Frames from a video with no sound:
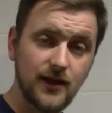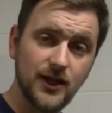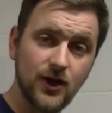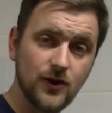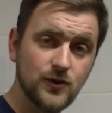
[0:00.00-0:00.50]

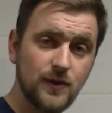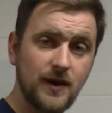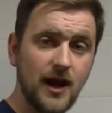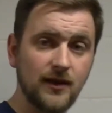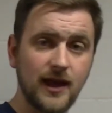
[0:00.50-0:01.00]
You don't sweep
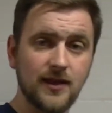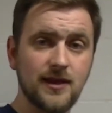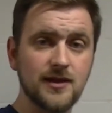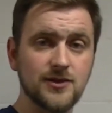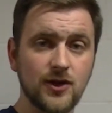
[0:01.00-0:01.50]
it out like
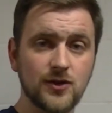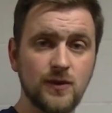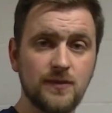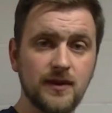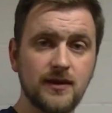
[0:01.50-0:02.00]
this, so you
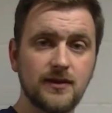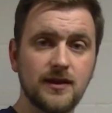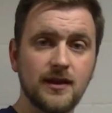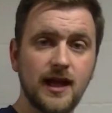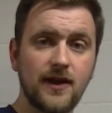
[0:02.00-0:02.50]
sweep
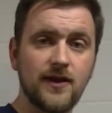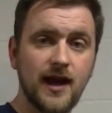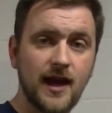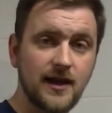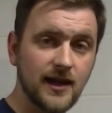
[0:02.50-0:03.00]
the leg of the
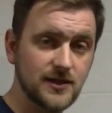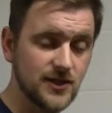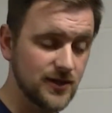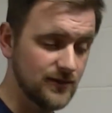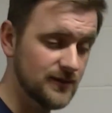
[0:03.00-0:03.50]
guy next
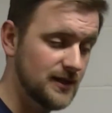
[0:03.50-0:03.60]
to you.